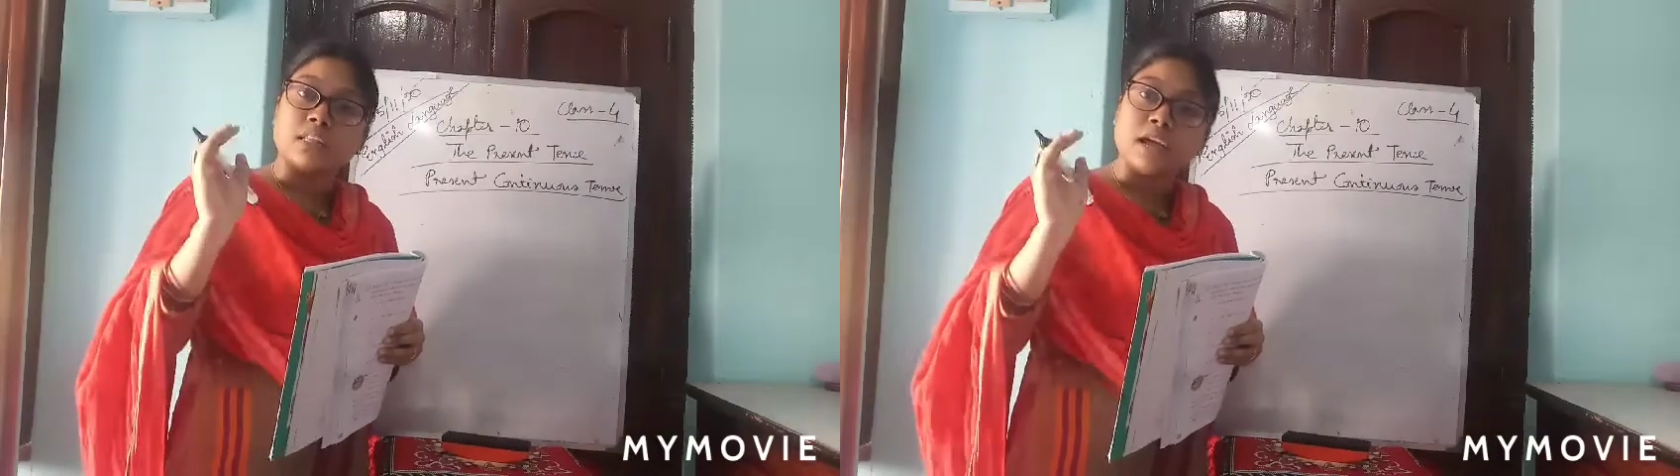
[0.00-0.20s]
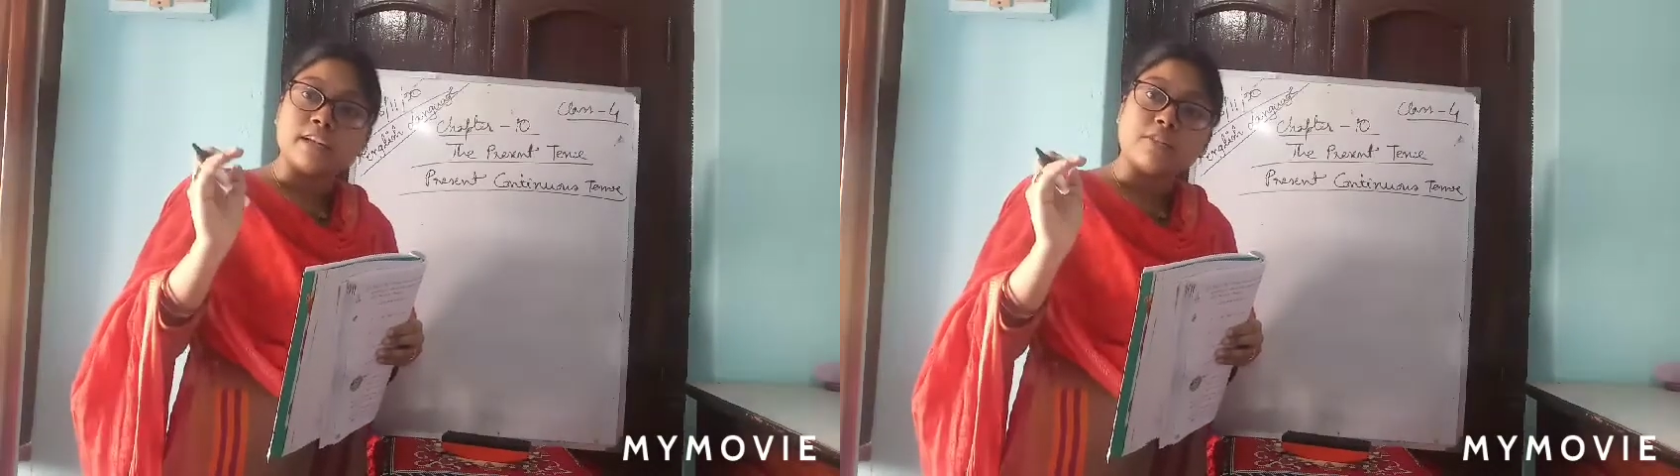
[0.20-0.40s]

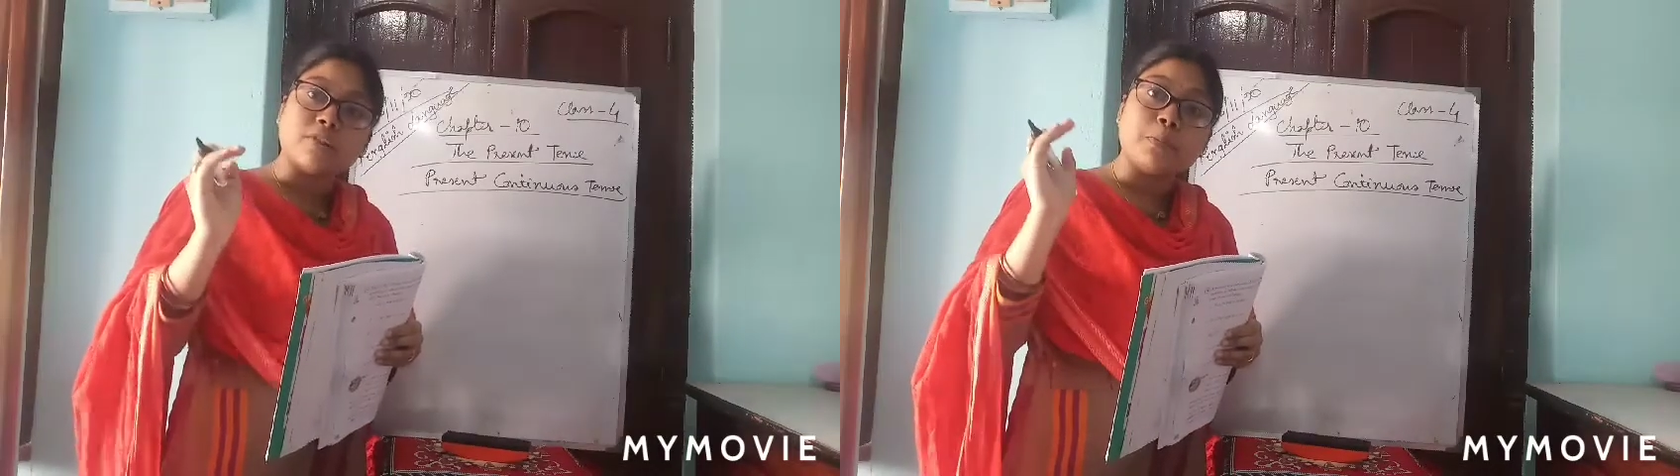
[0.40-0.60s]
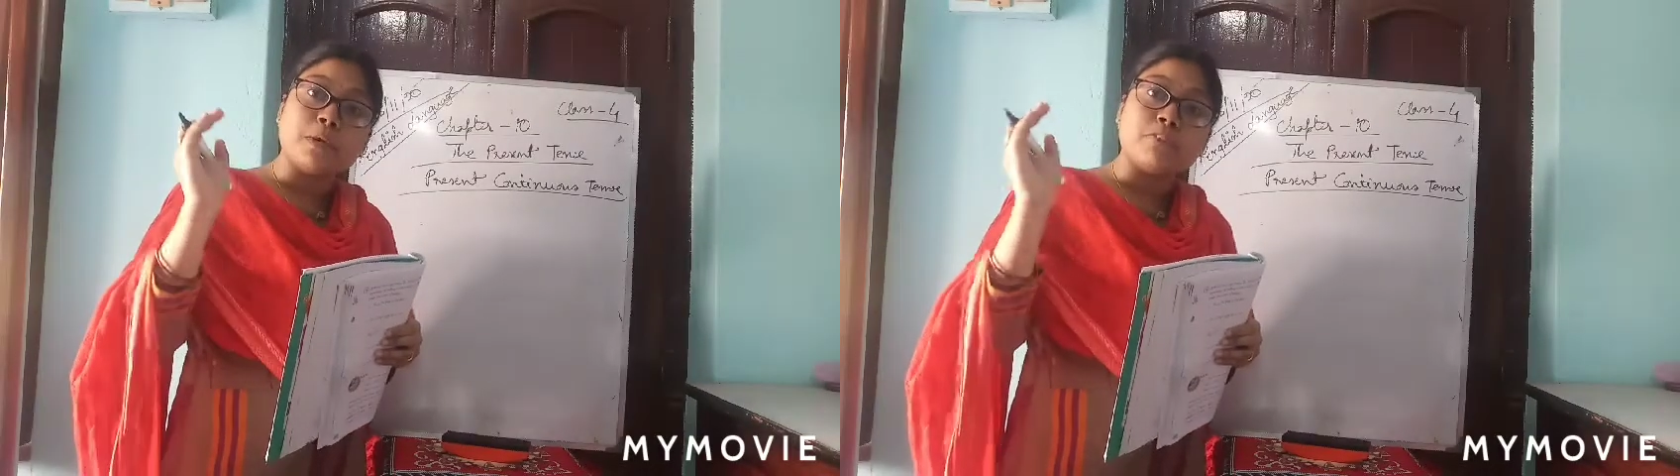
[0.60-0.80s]
that
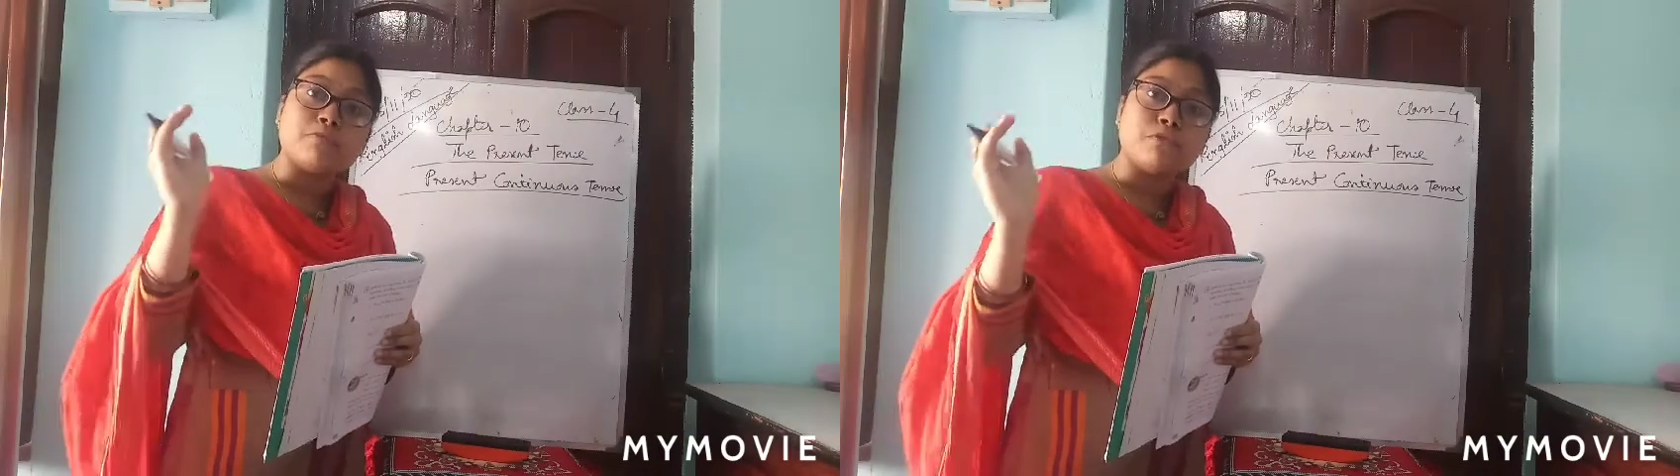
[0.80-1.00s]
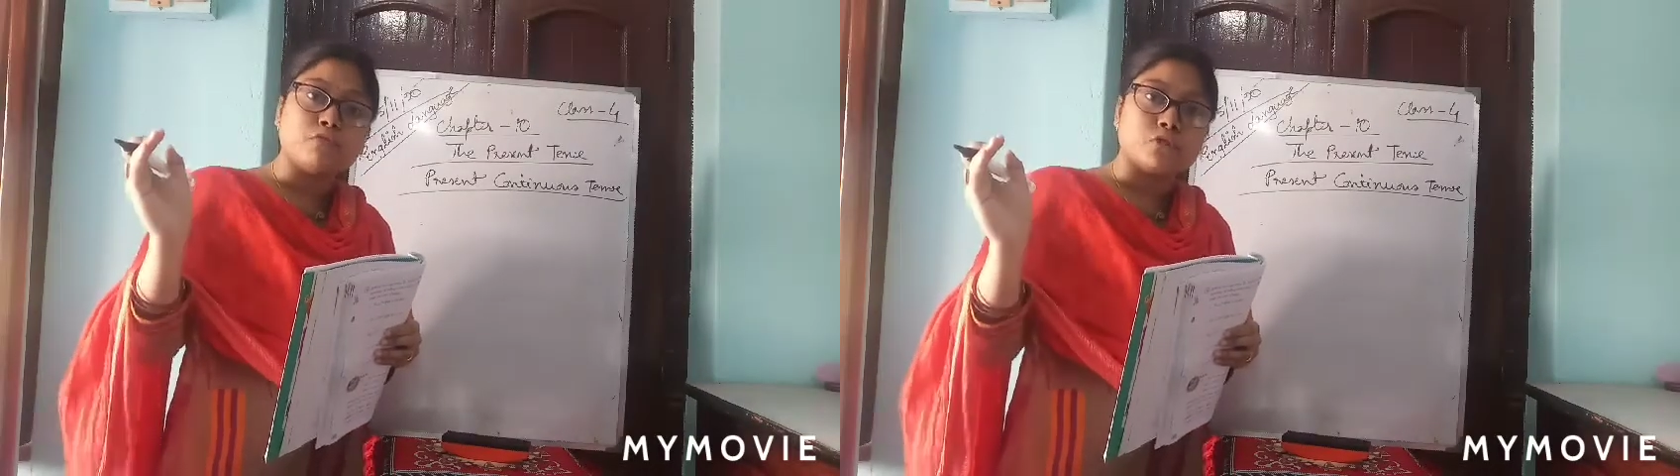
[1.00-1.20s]
will be in
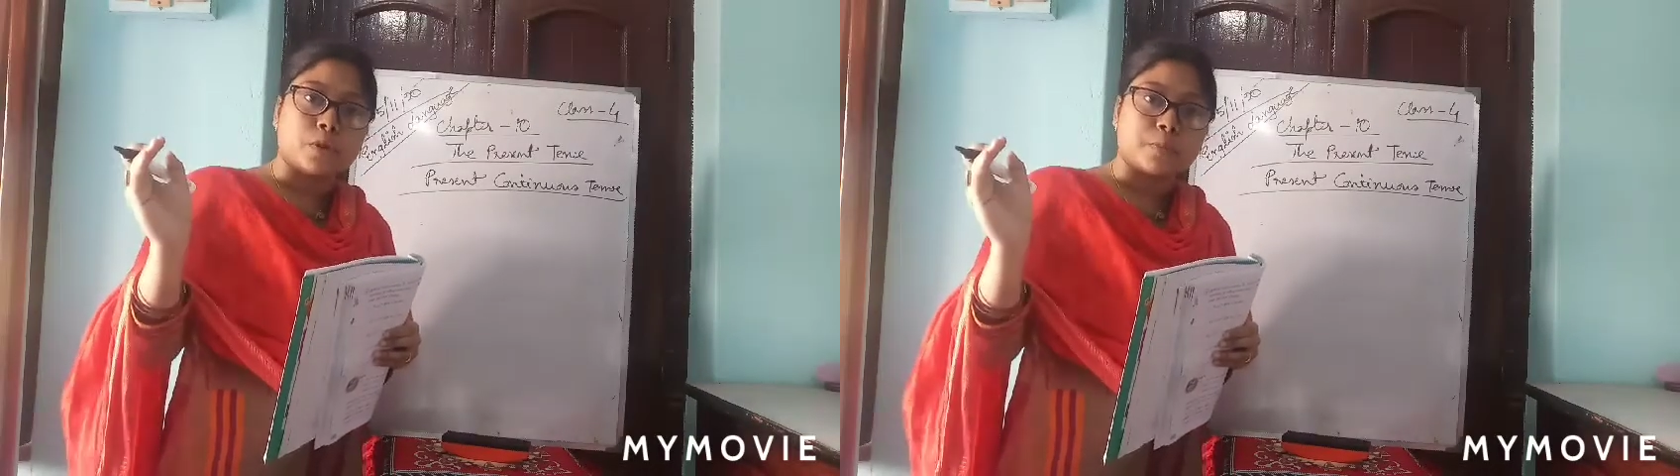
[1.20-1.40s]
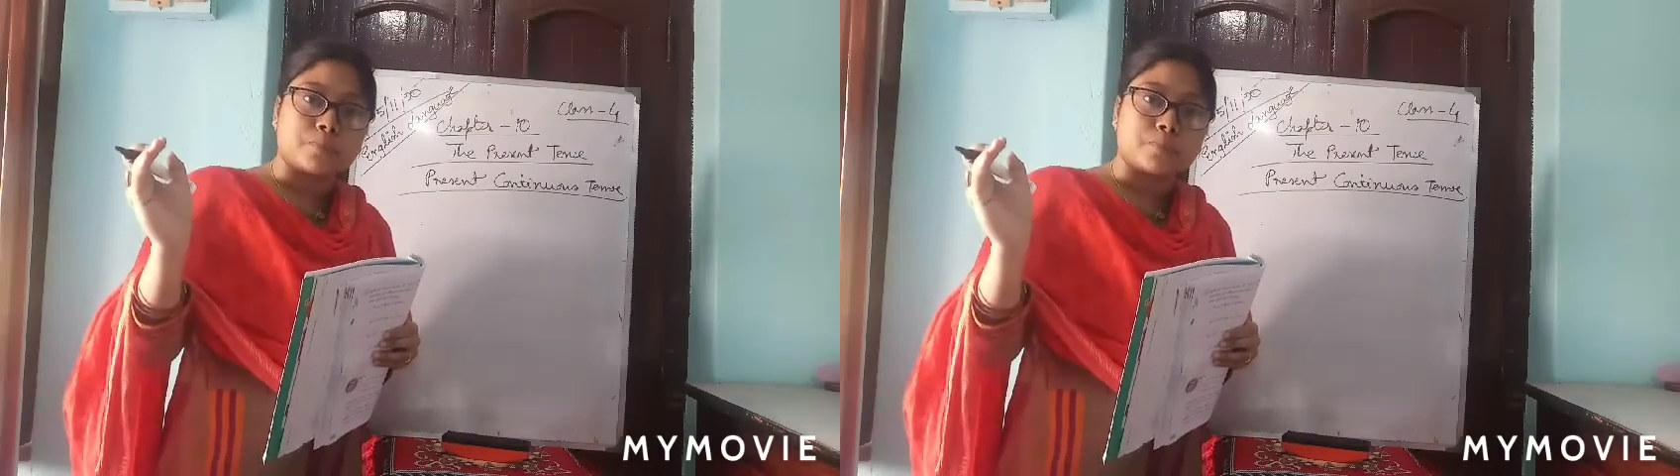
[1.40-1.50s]
future.